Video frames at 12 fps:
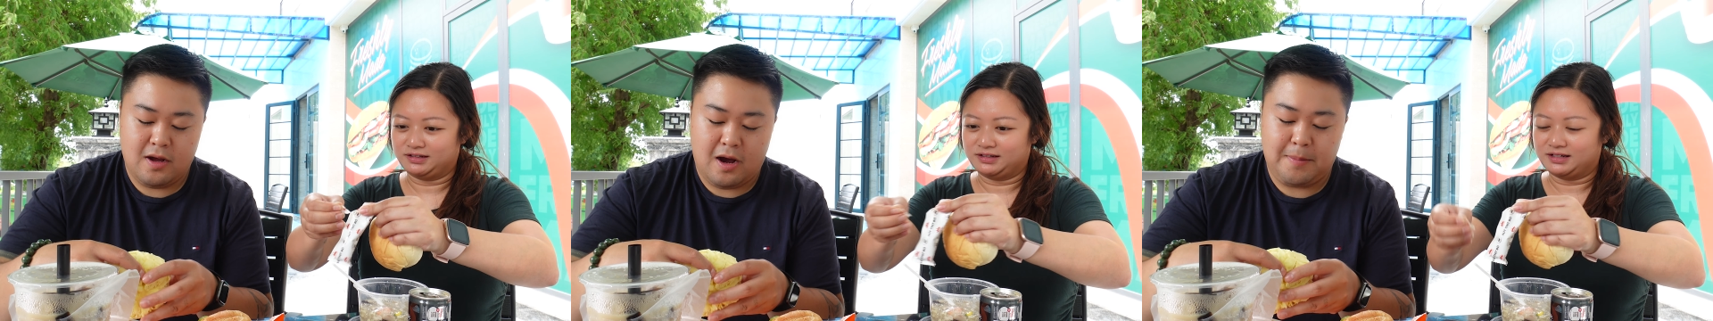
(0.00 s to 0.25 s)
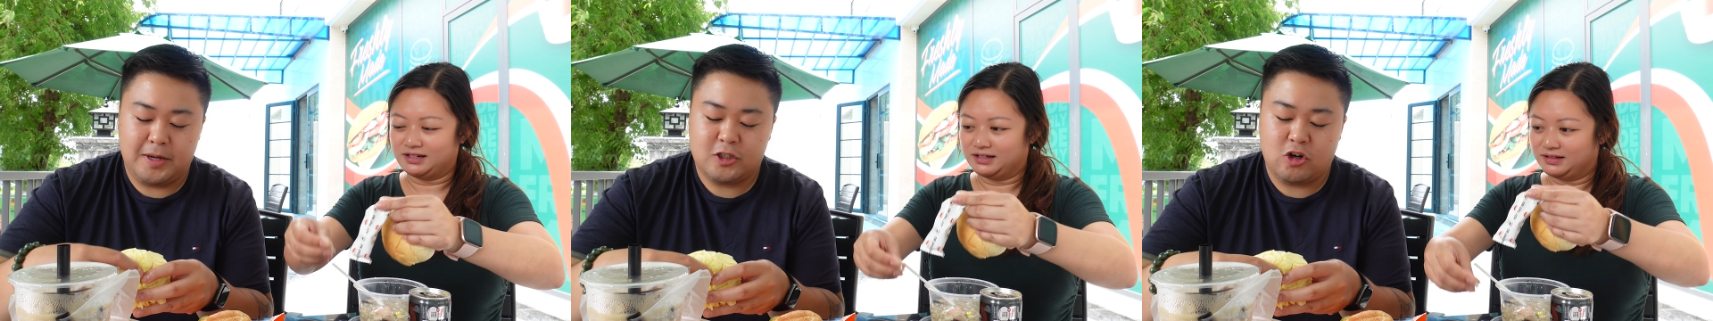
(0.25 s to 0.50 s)
Speaker 1: I
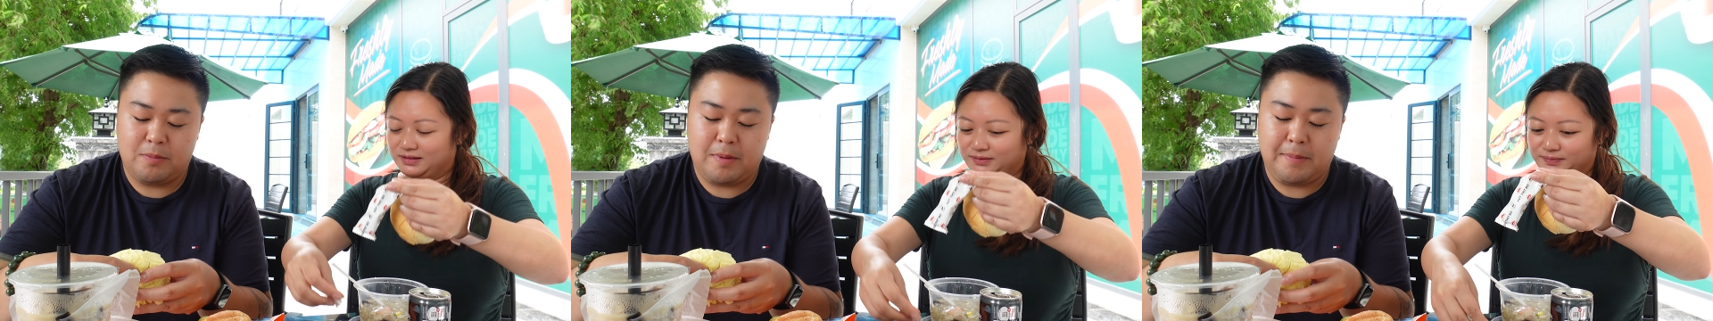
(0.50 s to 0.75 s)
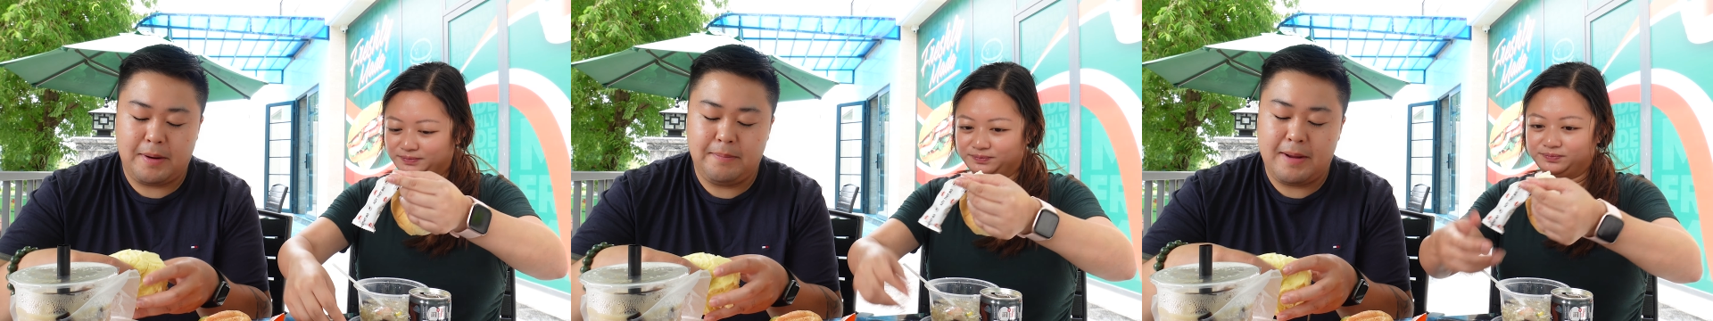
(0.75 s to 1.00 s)
might try my
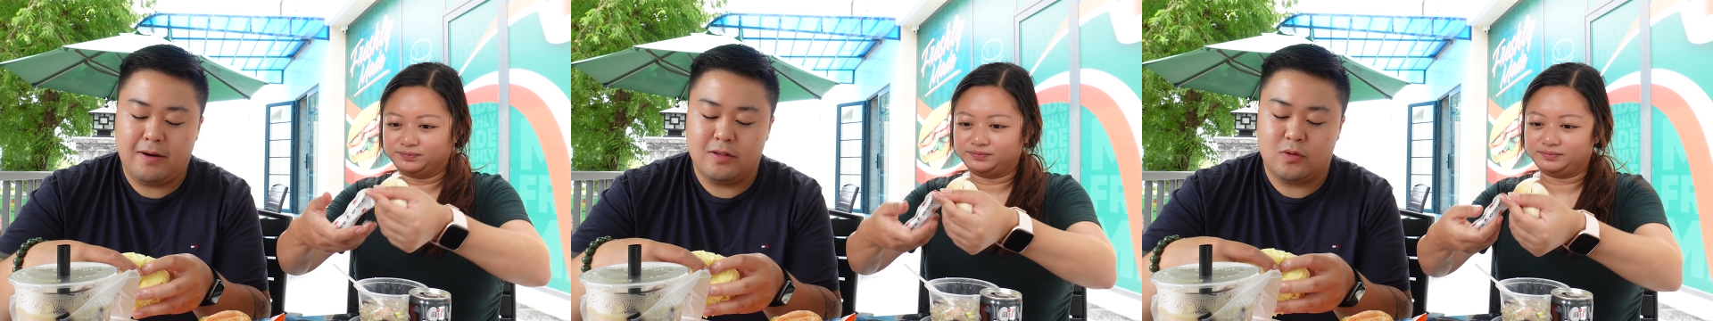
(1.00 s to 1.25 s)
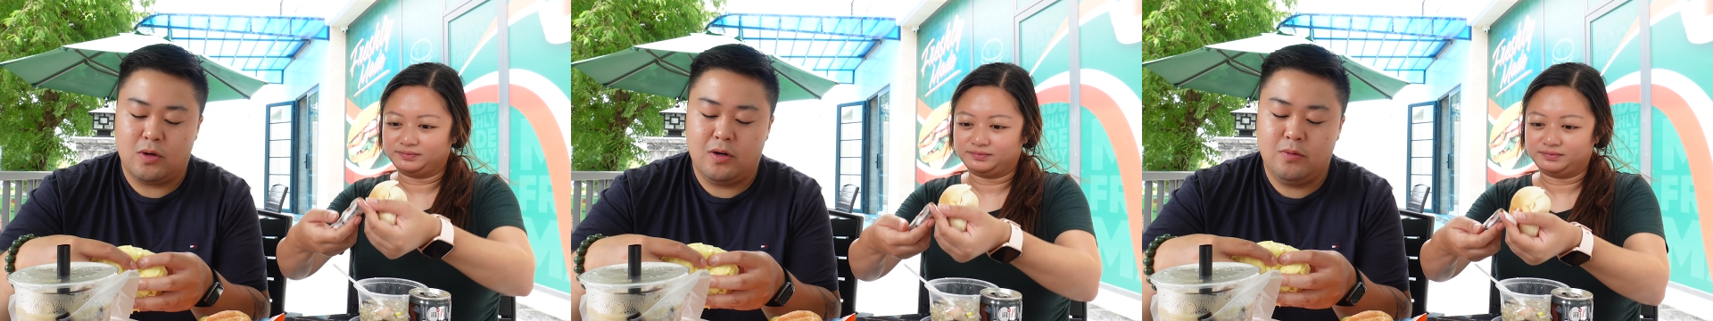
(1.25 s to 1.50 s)
bun bao as
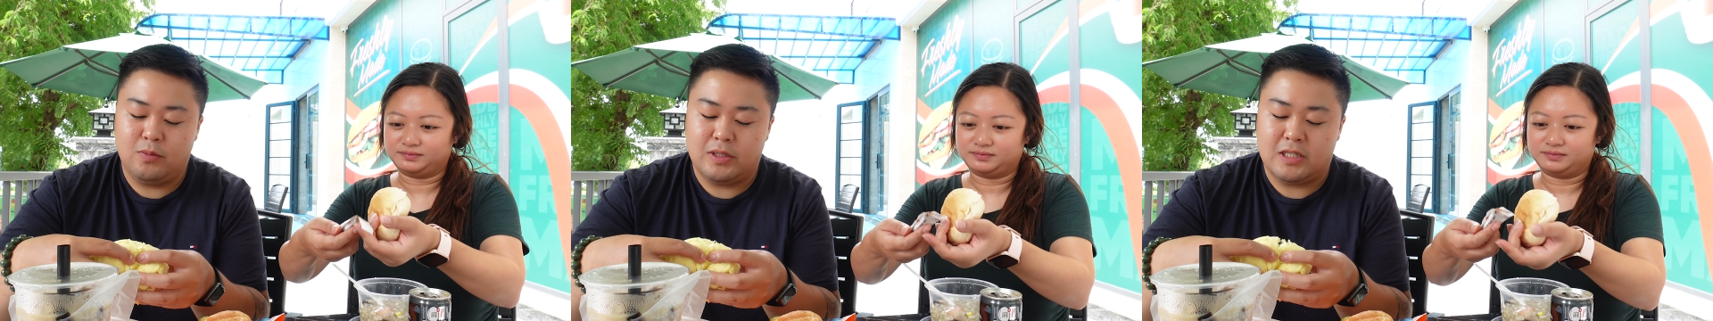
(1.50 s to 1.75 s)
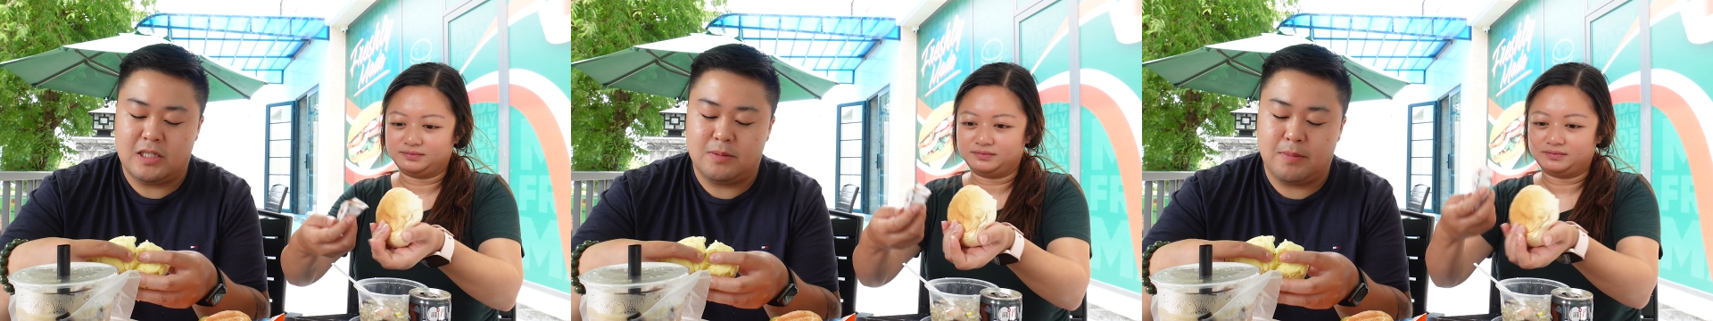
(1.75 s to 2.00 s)
well, which
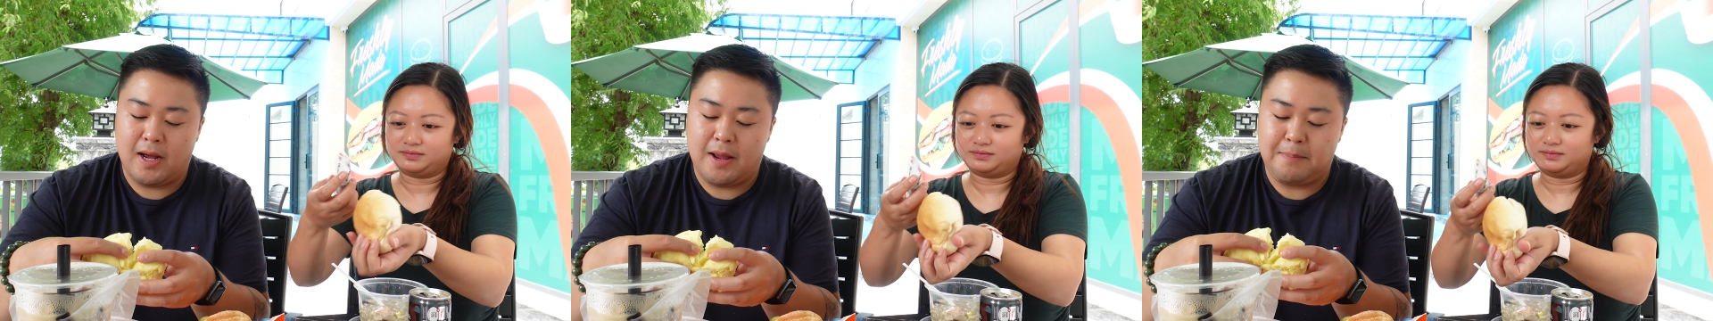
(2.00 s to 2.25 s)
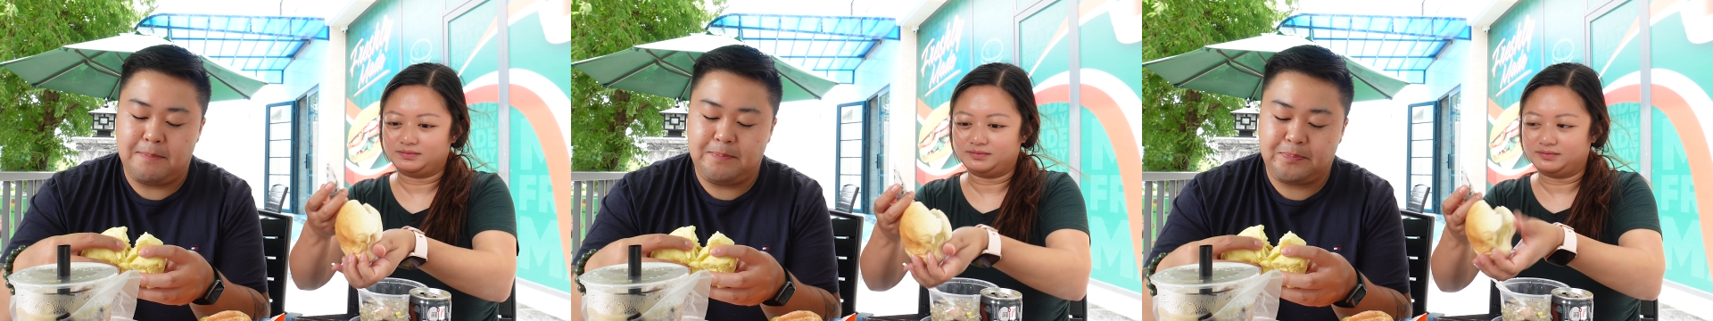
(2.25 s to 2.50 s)
is my
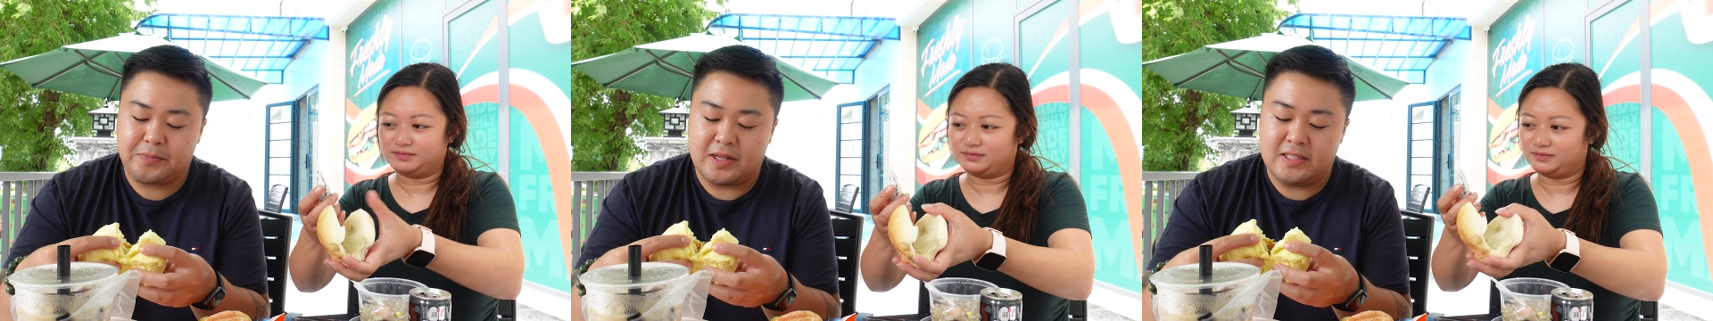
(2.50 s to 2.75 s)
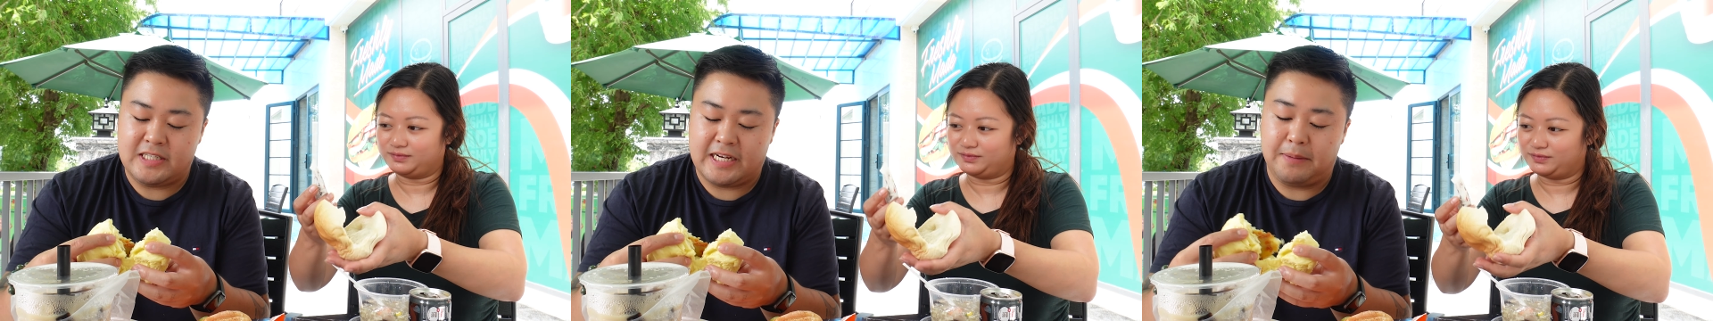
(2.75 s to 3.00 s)

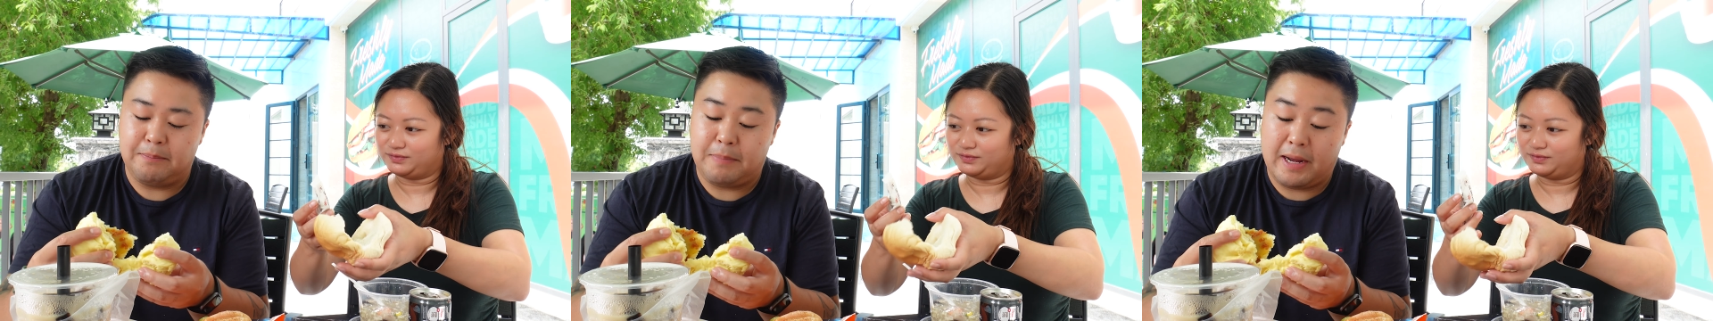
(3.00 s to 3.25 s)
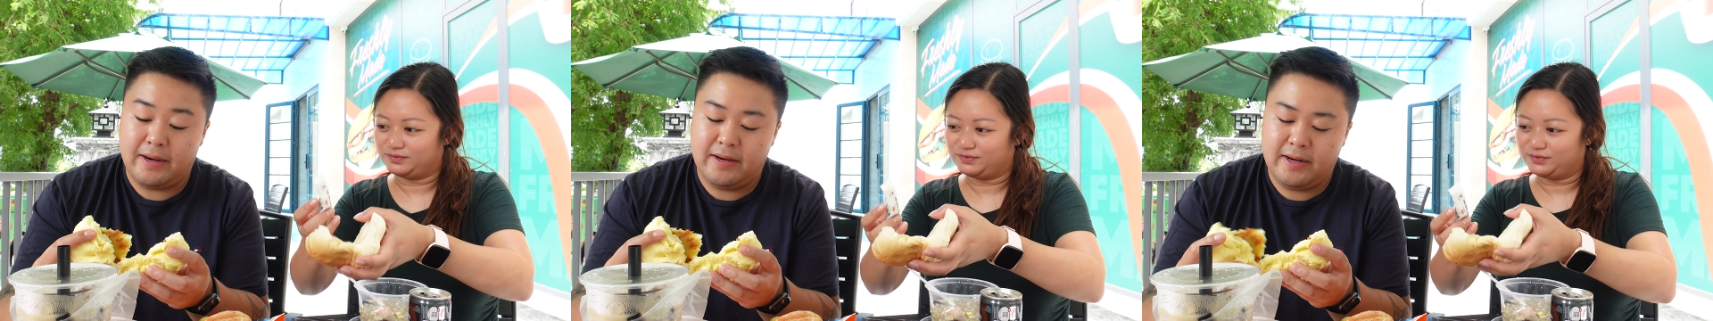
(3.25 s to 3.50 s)
chicken
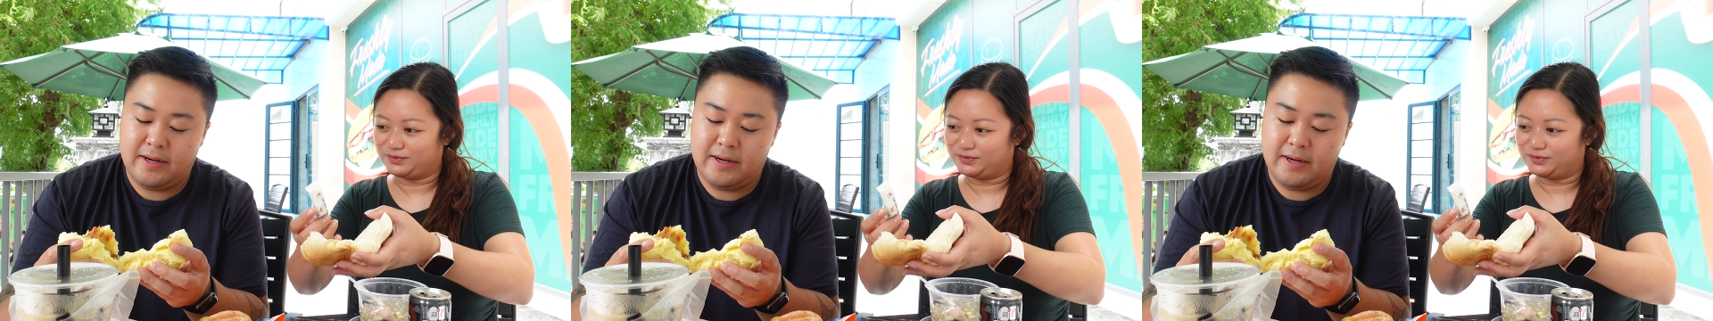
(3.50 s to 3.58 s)
bun.